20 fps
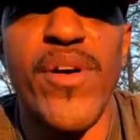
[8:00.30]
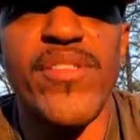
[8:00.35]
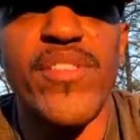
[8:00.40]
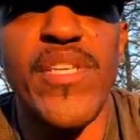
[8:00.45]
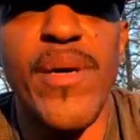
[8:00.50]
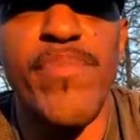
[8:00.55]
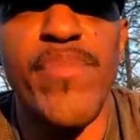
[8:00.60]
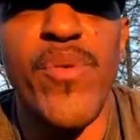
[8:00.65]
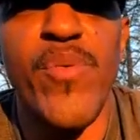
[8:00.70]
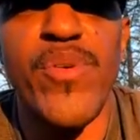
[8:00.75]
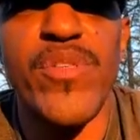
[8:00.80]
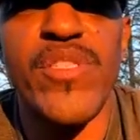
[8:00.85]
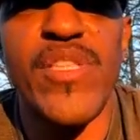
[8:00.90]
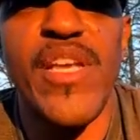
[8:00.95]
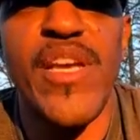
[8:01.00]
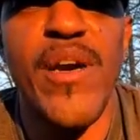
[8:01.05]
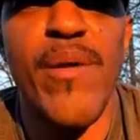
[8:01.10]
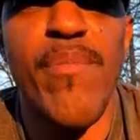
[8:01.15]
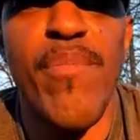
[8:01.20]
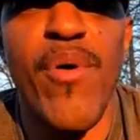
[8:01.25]
something was
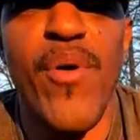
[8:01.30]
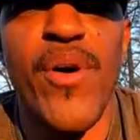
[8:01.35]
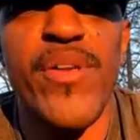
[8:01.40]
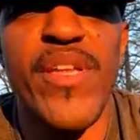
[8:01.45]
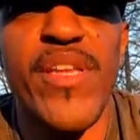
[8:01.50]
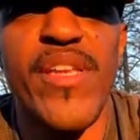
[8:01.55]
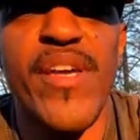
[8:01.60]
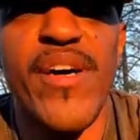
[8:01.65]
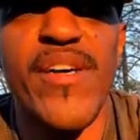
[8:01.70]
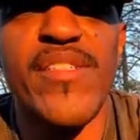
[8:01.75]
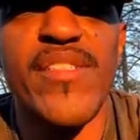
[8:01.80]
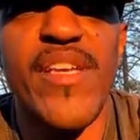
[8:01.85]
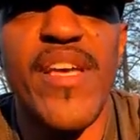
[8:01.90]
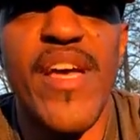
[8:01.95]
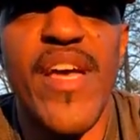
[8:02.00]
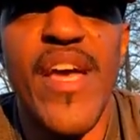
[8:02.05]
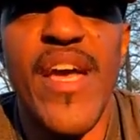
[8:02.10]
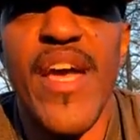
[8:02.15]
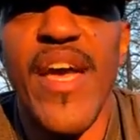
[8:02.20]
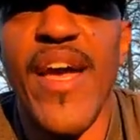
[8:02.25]
still born in us.
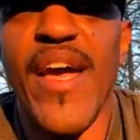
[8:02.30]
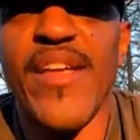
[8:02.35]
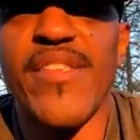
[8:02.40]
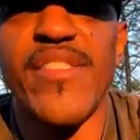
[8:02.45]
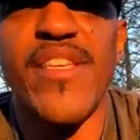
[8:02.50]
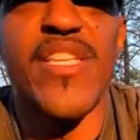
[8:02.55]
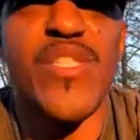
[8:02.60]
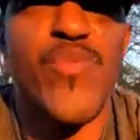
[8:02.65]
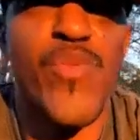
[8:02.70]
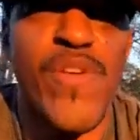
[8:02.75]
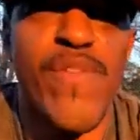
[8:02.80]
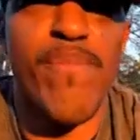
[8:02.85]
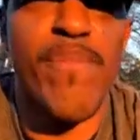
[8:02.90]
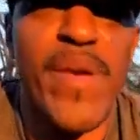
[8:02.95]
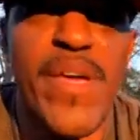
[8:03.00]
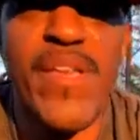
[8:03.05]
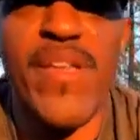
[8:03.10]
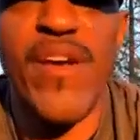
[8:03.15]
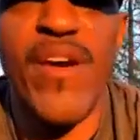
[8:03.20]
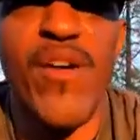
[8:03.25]
And since we've
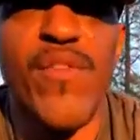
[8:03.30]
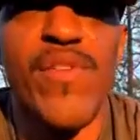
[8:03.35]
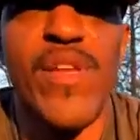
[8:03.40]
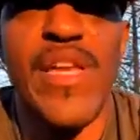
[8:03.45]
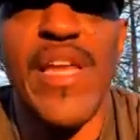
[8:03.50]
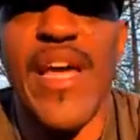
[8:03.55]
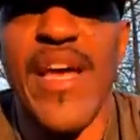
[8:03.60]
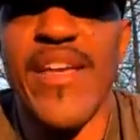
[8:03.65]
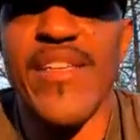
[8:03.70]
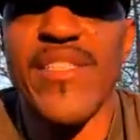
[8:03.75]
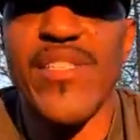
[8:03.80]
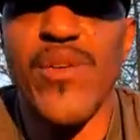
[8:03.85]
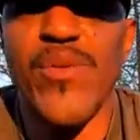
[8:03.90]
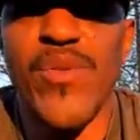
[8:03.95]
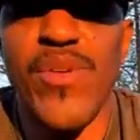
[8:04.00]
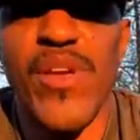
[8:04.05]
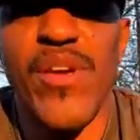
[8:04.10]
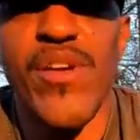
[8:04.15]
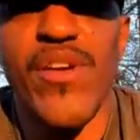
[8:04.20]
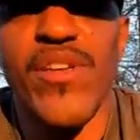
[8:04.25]
been here over the last 2
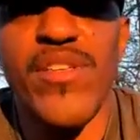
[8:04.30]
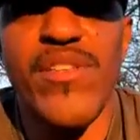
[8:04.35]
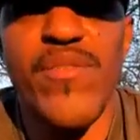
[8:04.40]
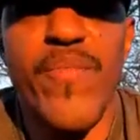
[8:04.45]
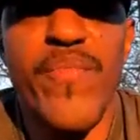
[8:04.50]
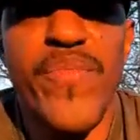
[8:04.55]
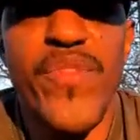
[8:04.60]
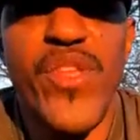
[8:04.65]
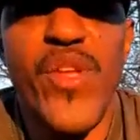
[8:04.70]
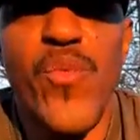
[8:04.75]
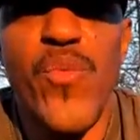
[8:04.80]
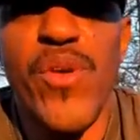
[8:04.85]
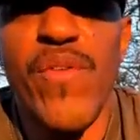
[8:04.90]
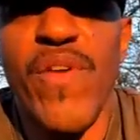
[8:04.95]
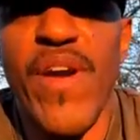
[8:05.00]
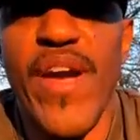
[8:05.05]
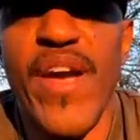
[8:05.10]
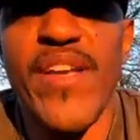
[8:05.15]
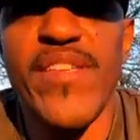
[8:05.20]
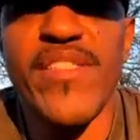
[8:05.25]
years, we've
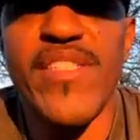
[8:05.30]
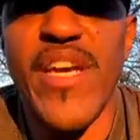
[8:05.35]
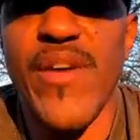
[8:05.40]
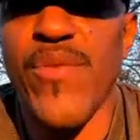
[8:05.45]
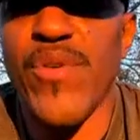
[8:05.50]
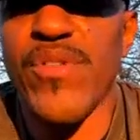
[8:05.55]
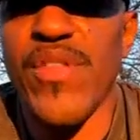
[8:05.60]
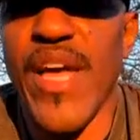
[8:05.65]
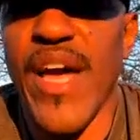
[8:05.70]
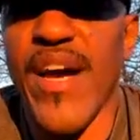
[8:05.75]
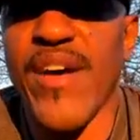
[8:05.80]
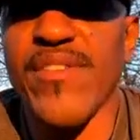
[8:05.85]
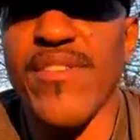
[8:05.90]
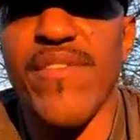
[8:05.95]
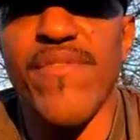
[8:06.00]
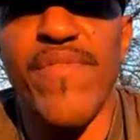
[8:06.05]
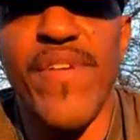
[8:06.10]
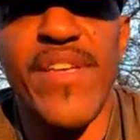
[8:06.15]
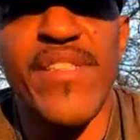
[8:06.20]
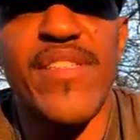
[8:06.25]
had several
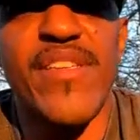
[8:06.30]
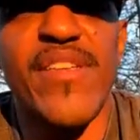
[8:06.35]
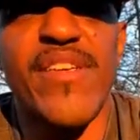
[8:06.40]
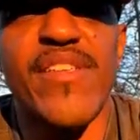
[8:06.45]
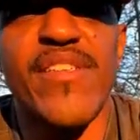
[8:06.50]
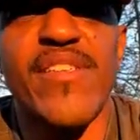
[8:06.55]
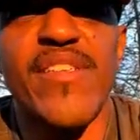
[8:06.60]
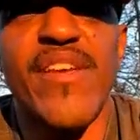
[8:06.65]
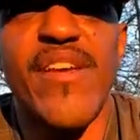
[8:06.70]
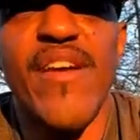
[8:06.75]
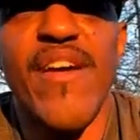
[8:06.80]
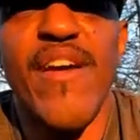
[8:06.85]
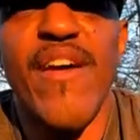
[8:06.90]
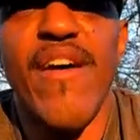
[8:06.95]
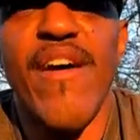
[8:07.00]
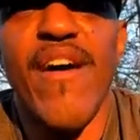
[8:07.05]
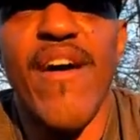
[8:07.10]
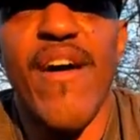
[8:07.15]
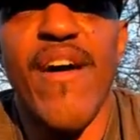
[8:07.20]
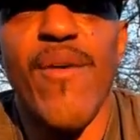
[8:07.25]
thousand visitors.
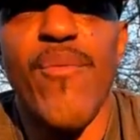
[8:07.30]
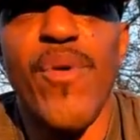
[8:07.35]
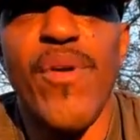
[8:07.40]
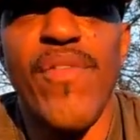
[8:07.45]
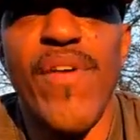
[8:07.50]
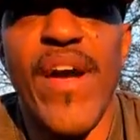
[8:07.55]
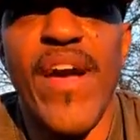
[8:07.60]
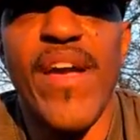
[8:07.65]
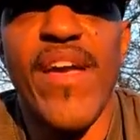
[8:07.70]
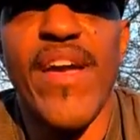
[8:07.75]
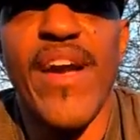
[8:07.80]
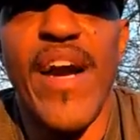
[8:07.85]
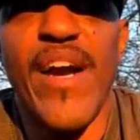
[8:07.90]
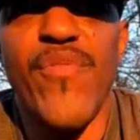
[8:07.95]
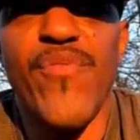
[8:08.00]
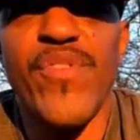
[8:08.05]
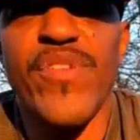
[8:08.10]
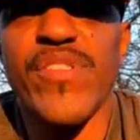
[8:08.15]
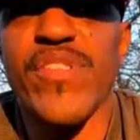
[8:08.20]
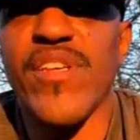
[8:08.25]
We've had
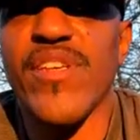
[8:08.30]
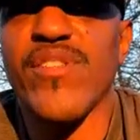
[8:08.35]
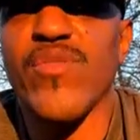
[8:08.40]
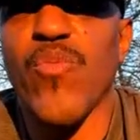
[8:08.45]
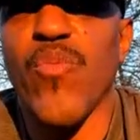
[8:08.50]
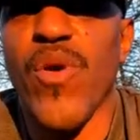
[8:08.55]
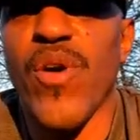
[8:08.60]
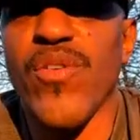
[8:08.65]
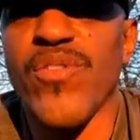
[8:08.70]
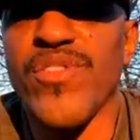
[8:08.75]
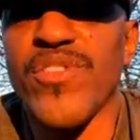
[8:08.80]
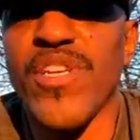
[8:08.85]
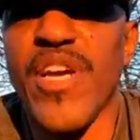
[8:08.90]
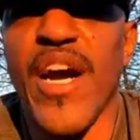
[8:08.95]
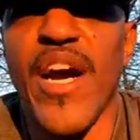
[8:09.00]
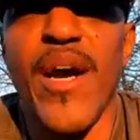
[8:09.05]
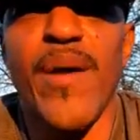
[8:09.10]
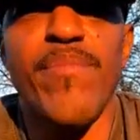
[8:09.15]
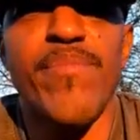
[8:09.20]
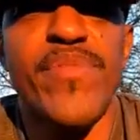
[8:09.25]
conferences,
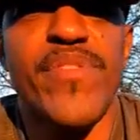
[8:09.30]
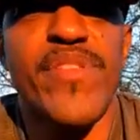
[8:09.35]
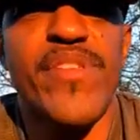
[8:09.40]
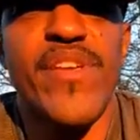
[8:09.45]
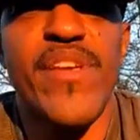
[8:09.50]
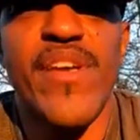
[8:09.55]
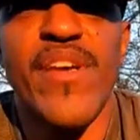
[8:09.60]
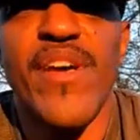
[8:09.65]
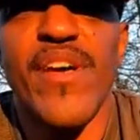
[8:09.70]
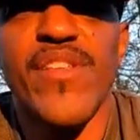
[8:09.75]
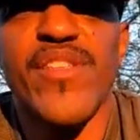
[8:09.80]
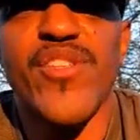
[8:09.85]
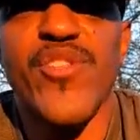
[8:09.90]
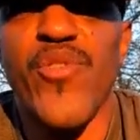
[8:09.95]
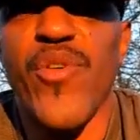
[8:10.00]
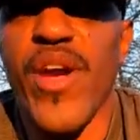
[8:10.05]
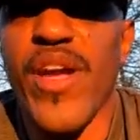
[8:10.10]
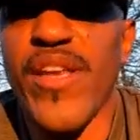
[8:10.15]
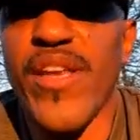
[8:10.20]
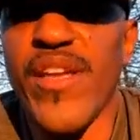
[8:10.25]
workshops,
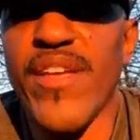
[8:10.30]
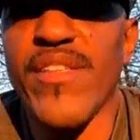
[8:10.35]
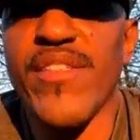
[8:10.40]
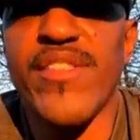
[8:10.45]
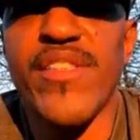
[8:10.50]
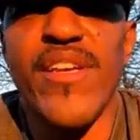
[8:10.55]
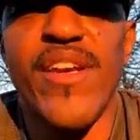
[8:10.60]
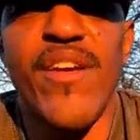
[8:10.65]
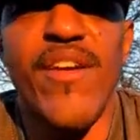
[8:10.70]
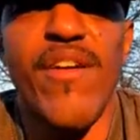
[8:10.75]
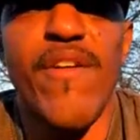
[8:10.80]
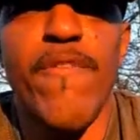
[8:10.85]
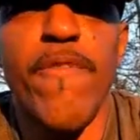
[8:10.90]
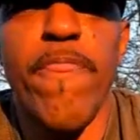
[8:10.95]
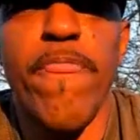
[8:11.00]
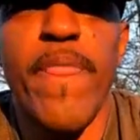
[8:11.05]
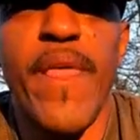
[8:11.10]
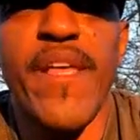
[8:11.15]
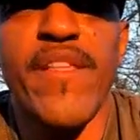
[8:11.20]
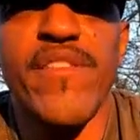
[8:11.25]
trainings here.
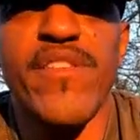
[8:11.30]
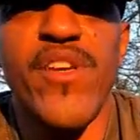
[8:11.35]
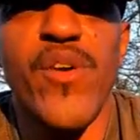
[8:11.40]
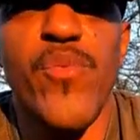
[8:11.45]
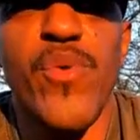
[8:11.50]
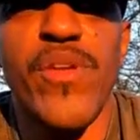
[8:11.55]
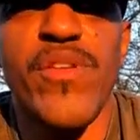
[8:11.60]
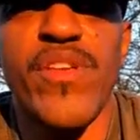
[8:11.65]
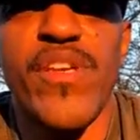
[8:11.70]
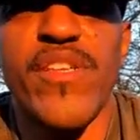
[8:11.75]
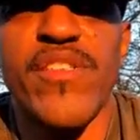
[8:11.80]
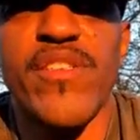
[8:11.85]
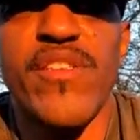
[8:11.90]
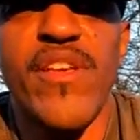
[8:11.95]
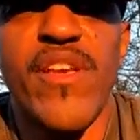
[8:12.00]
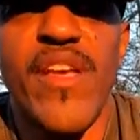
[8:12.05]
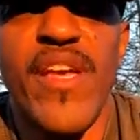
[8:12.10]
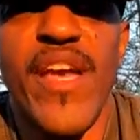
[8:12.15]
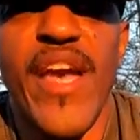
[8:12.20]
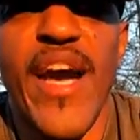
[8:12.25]
And so we just
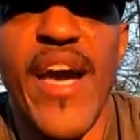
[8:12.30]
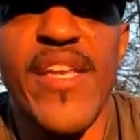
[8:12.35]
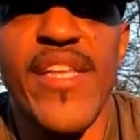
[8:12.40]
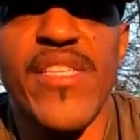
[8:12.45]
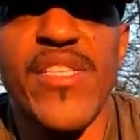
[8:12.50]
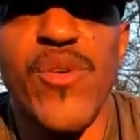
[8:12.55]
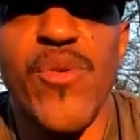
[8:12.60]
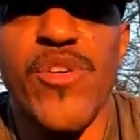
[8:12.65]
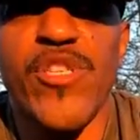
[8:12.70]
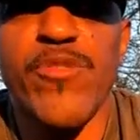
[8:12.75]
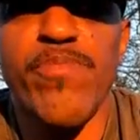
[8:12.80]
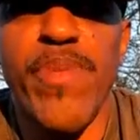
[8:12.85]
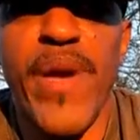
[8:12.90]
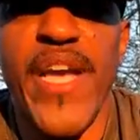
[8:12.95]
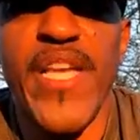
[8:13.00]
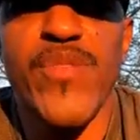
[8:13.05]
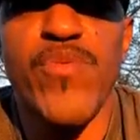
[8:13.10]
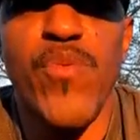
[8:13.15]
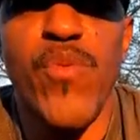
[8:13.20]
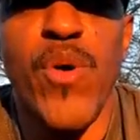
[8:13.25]
got into a
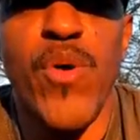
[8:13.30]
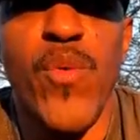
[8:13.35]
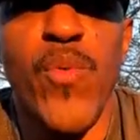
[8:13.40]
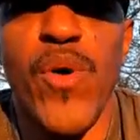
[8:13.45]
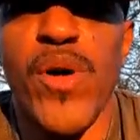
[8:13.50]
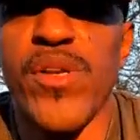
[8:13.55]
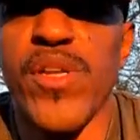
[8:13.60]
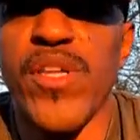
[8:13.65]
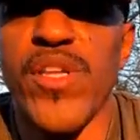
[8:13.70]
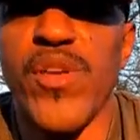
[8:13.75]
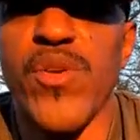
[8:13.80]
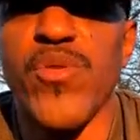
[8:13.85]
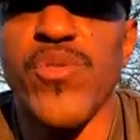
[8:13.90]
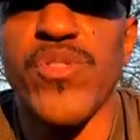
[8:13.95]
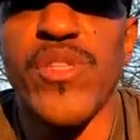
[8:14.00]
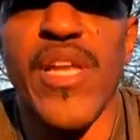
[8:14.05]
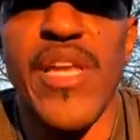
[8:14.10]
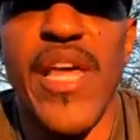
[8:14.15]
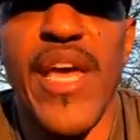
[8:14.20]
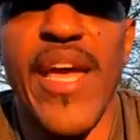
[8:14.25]
space where we wanted to use
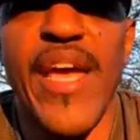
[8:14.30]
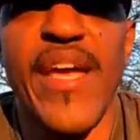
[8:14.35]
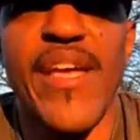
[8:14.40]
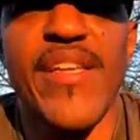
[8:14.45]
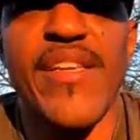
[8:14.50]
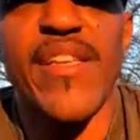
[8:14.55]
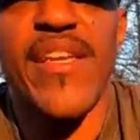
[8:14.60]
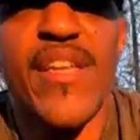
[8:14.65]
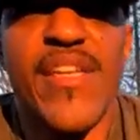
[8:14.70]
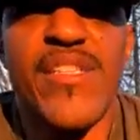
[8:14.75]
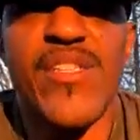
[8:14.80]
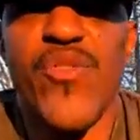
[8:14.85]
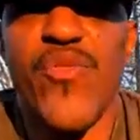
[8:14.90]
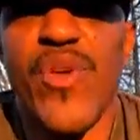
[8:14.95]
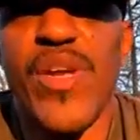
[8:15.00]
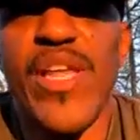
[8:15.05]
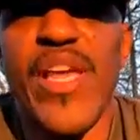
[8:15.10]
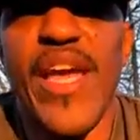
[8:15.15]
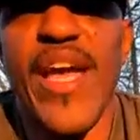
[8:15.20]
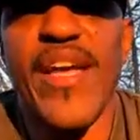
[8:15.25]
the land to
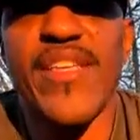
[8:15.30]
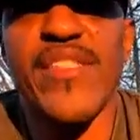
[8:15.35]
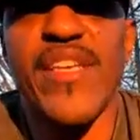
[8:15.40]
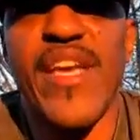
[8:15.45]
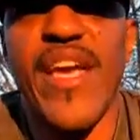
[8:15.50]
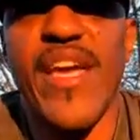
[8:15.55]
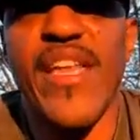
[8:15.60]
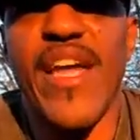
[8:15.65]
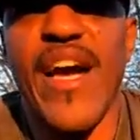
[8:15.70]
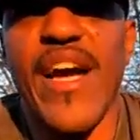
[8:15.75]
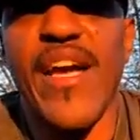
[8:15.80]
really educate our